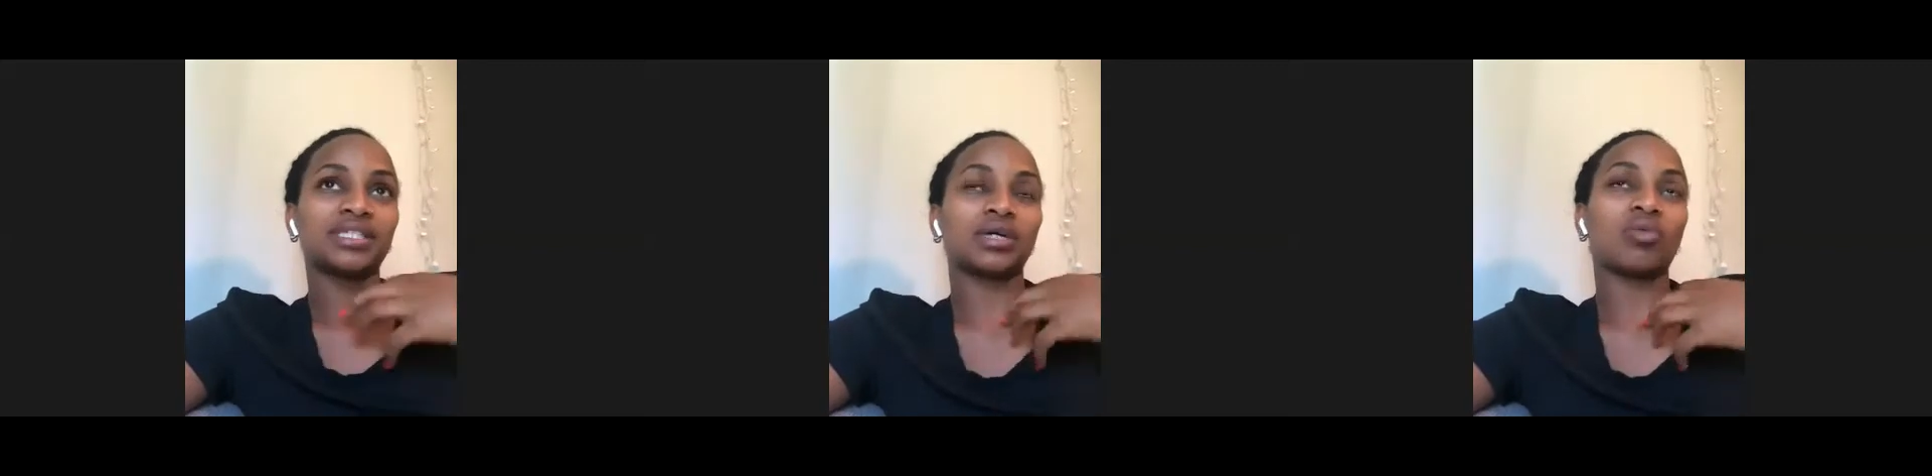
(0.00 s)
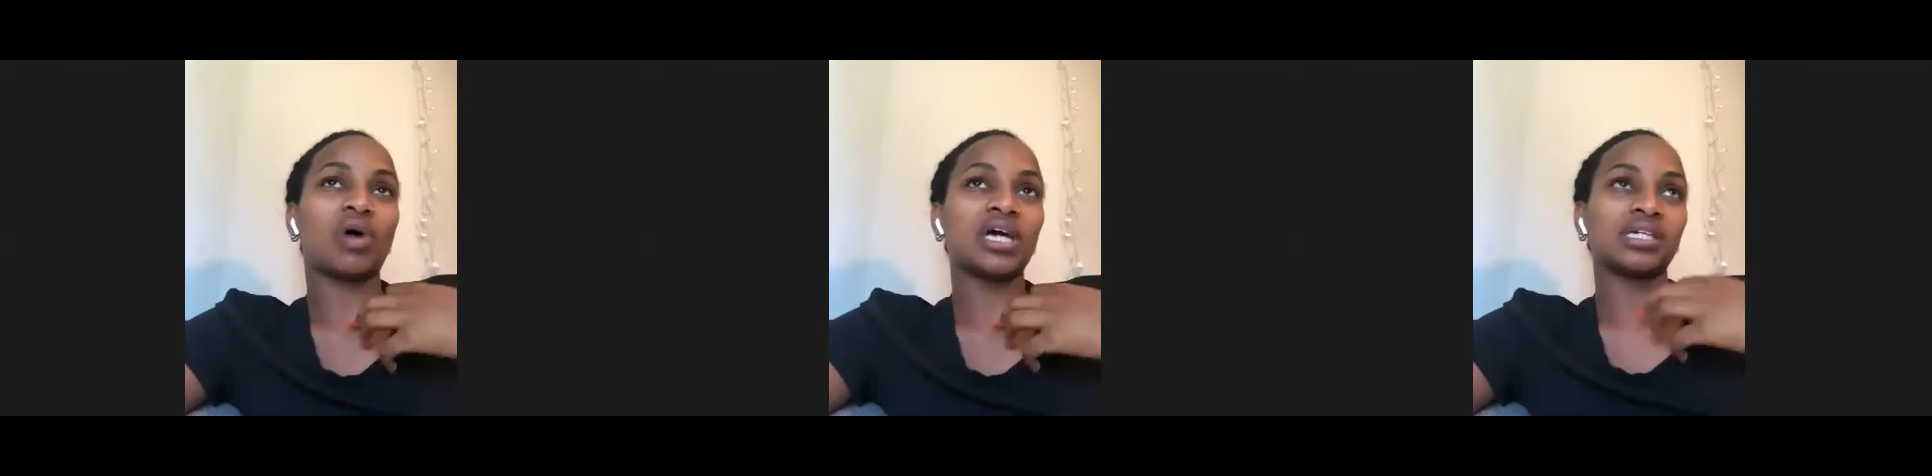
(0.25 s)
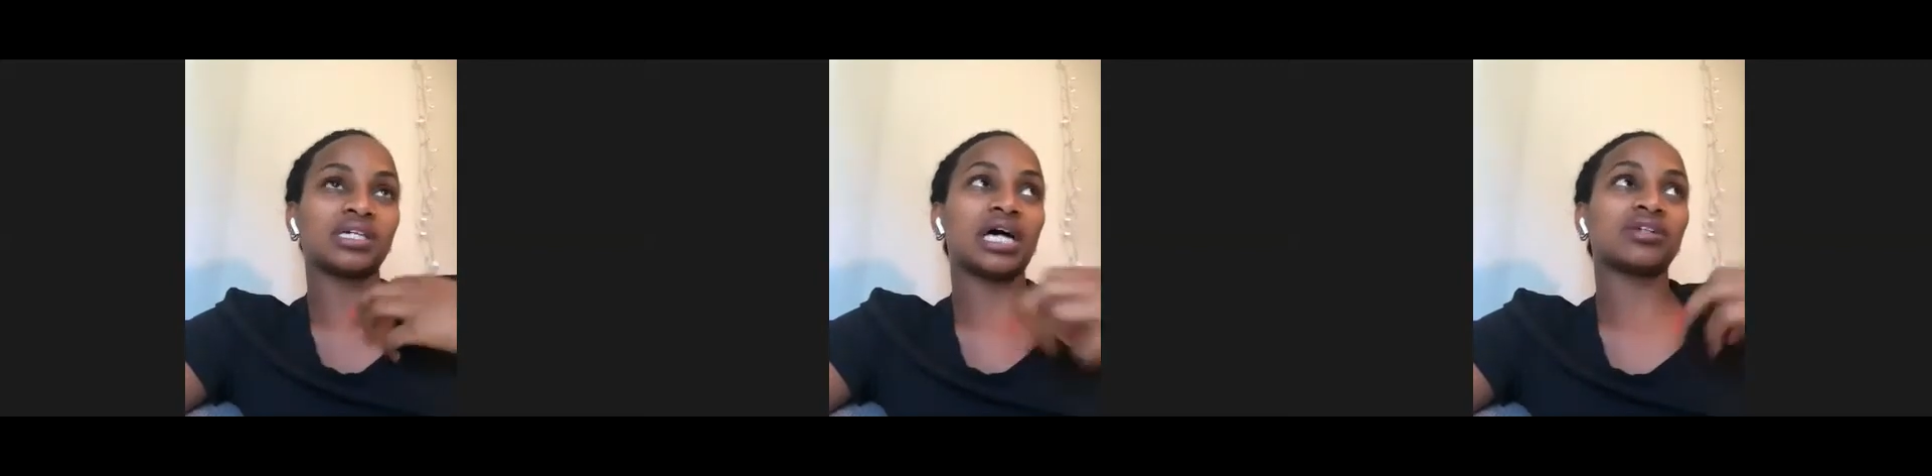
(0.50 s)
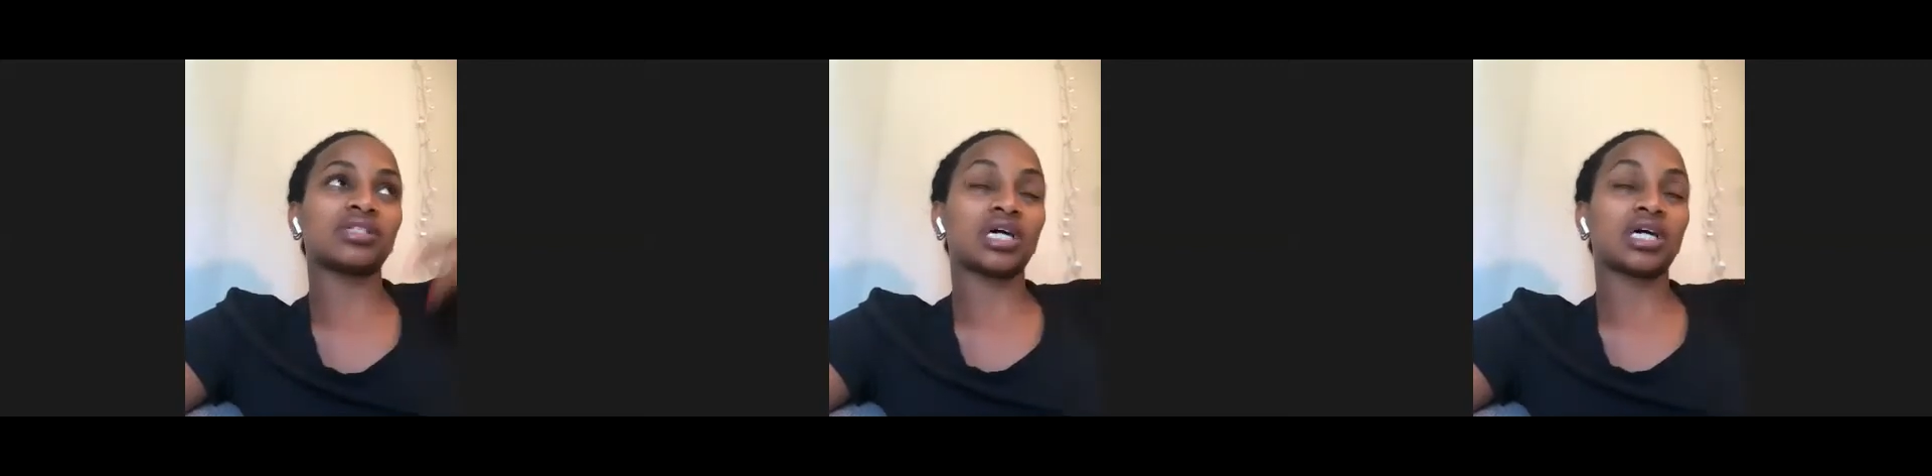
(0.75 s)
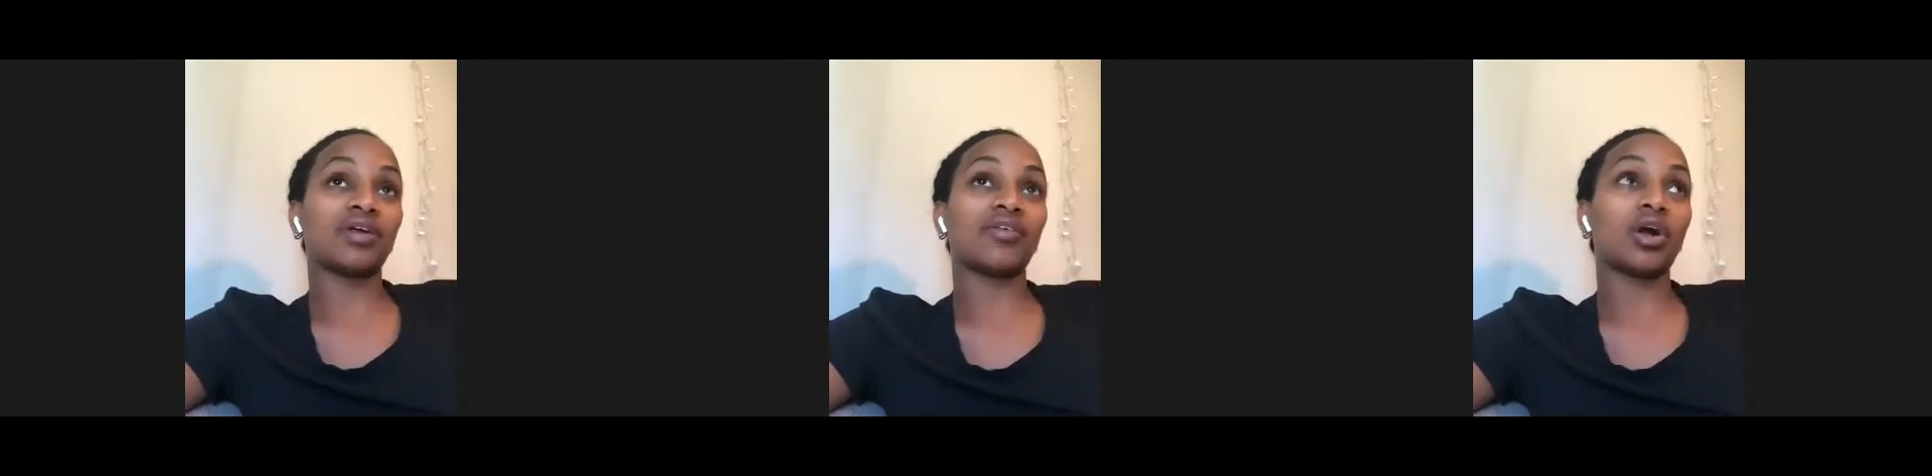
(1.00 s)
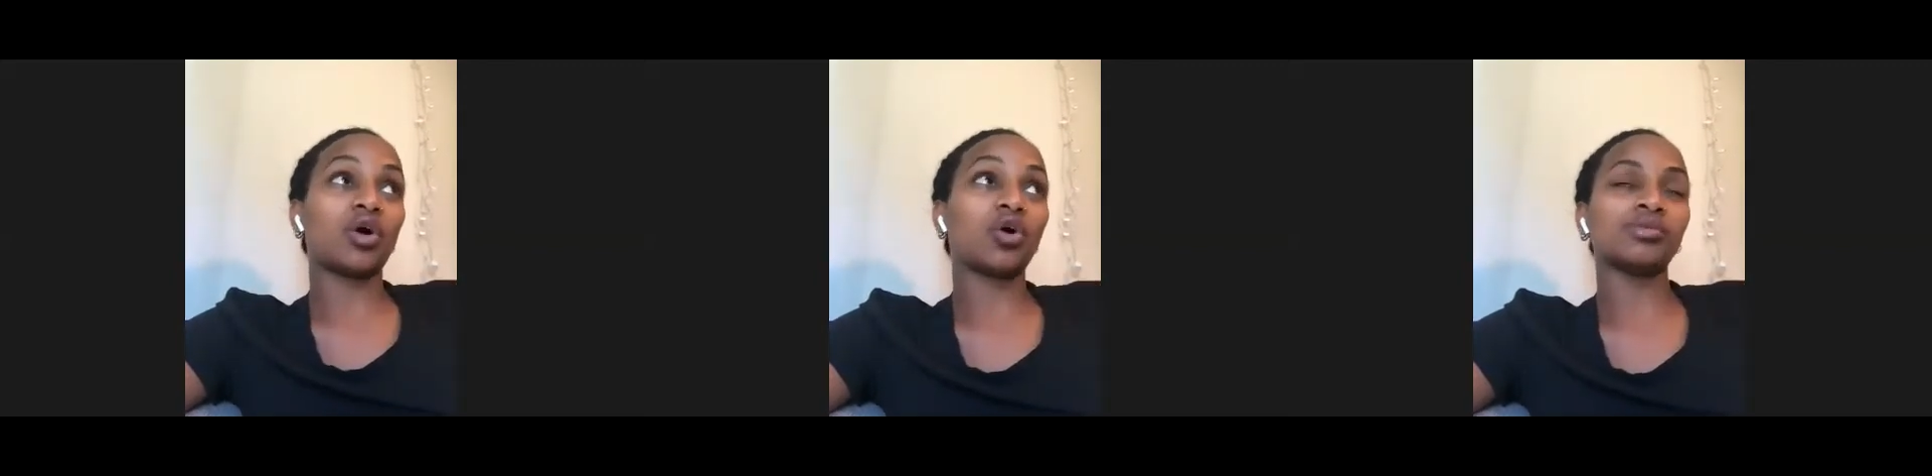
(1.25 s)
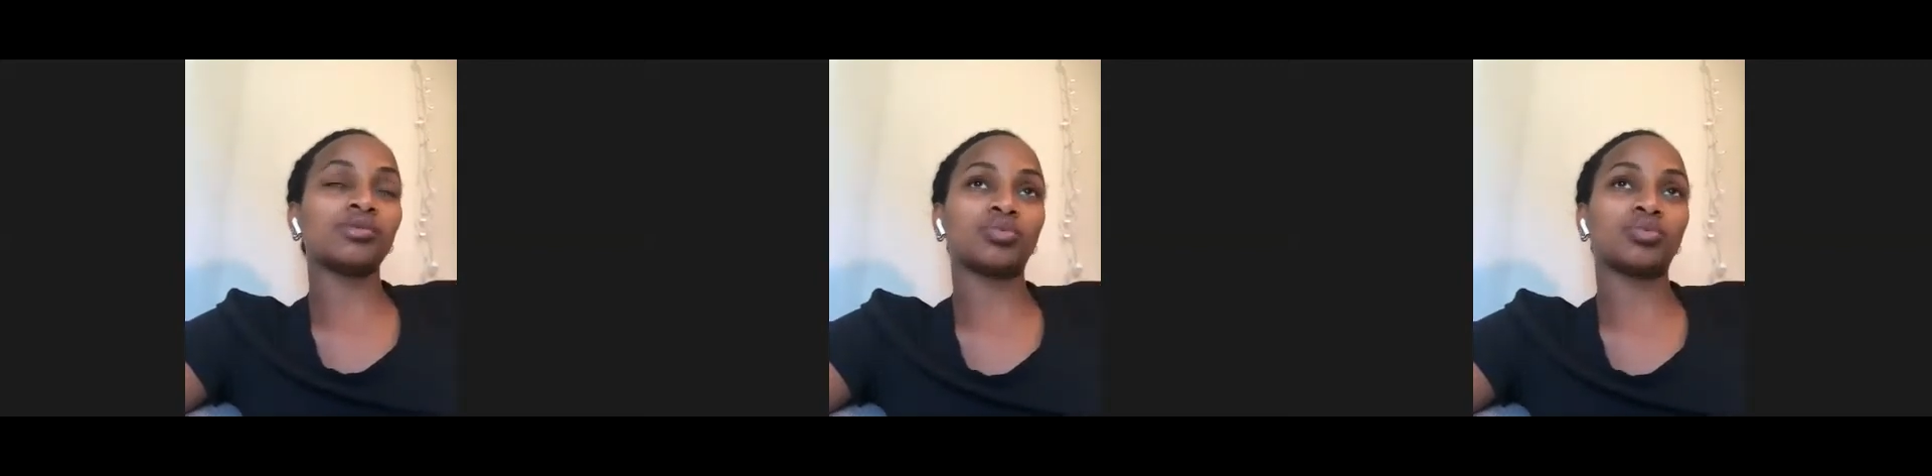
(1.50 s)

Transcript: But it's like, why is that outside of our homes we